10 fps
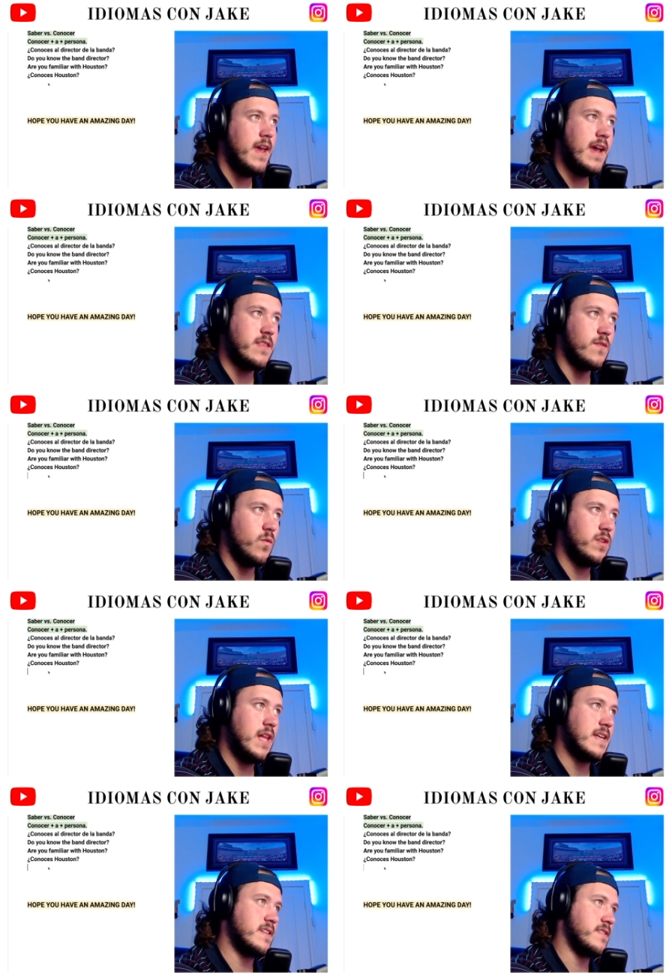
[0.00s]
And then one
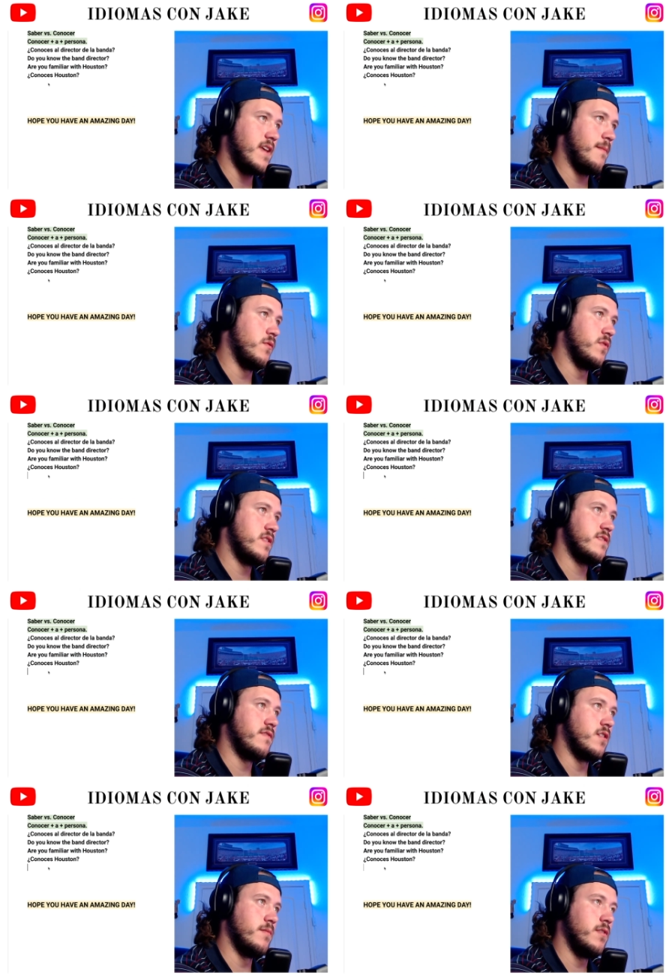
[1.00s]
last example with this
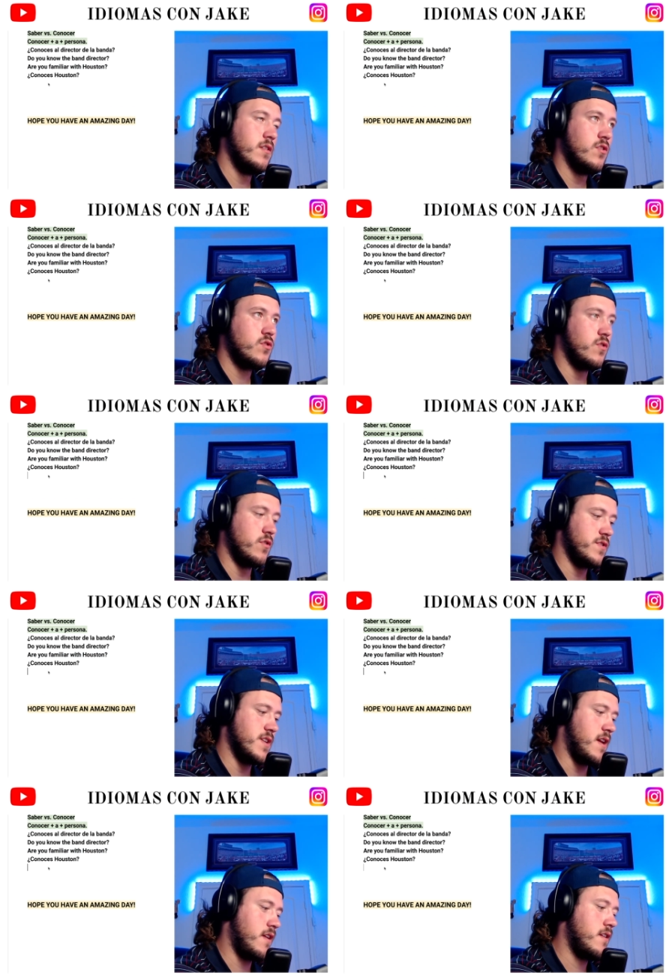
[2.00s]
verb,
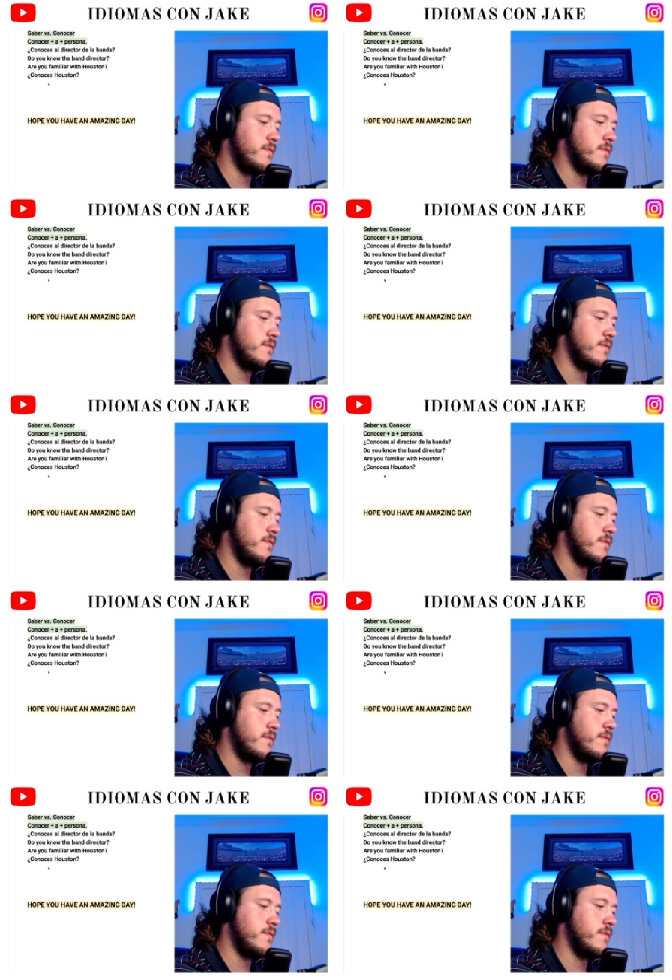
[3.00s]
conocer.